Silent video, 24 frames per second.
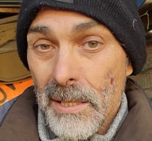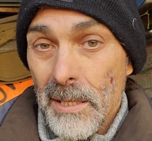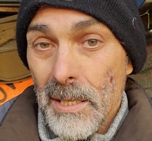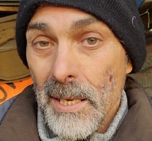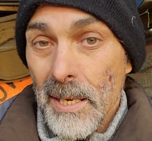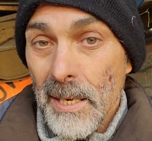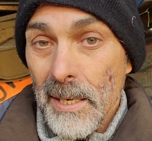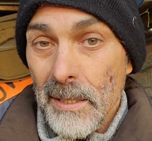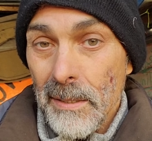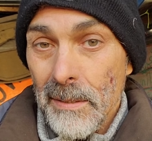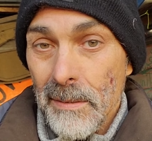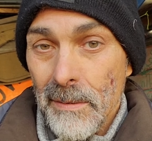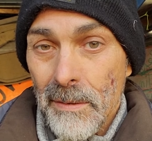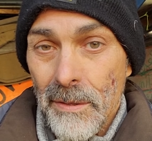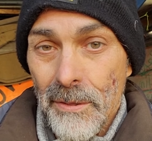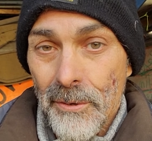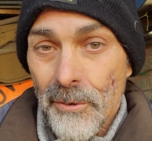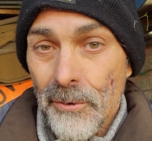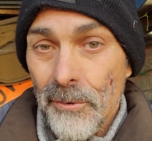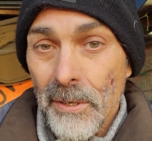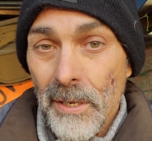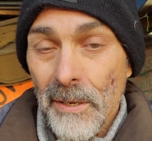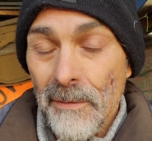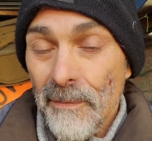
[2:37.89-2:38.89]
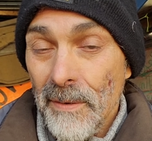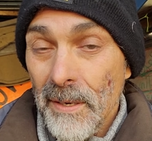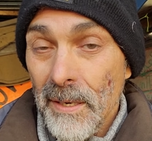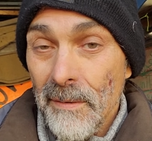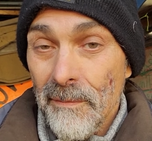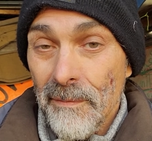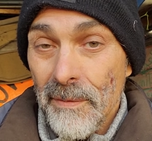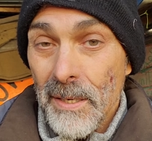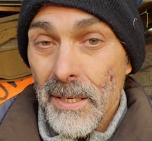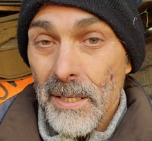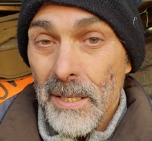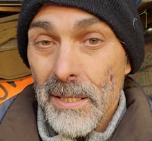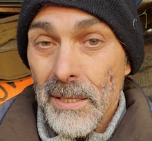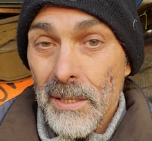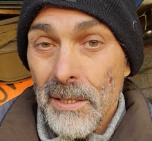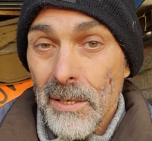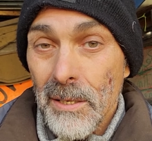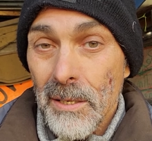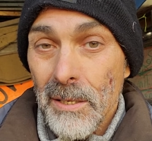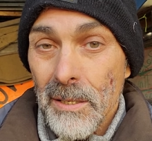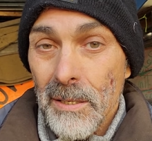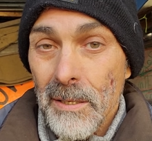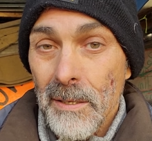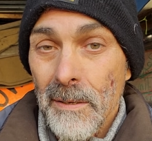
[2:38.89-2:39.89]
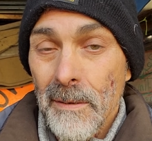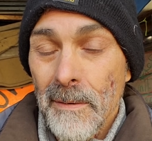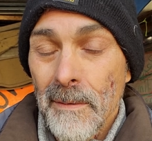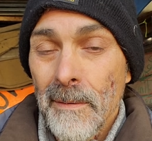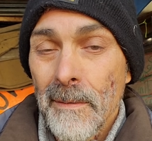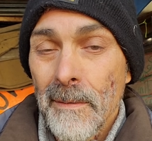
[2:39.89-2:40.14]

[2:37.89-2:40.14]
light, 30 feet fucking long.